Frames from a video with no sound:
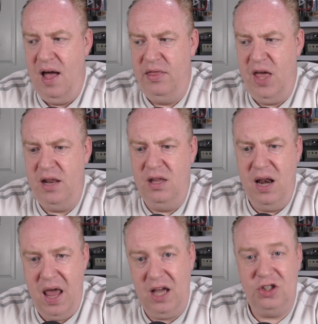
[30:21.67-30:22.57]
Then the
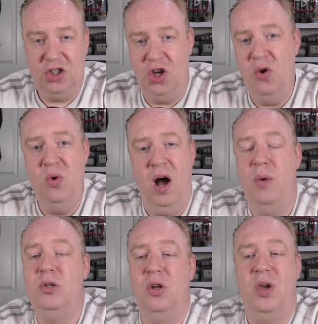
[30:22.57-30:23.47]
next two that I
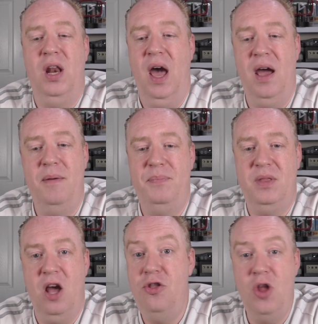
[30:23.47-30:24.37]
was looking at,
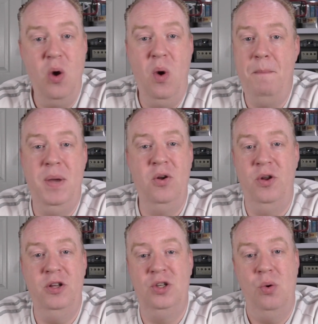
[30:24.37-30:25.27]
no one bid on
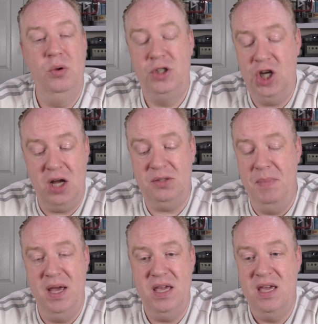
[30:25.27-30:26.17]
it at all. It was just
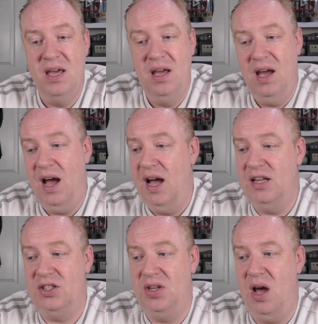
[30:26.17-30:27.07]
me.
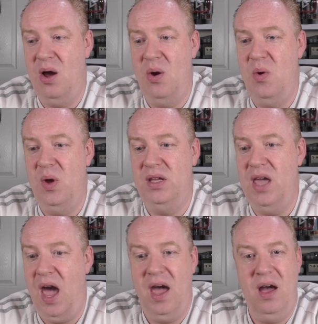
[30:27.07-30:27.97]
So
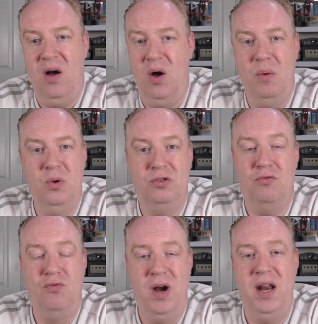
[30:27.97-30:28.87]
yeah, I was
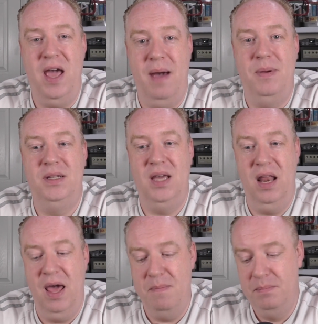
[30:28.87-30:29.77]
really happy to
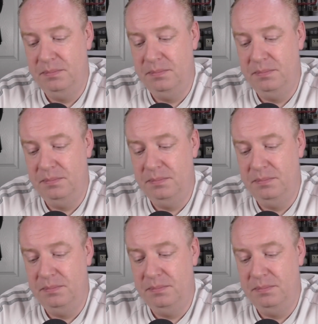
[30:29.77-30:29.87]
get them.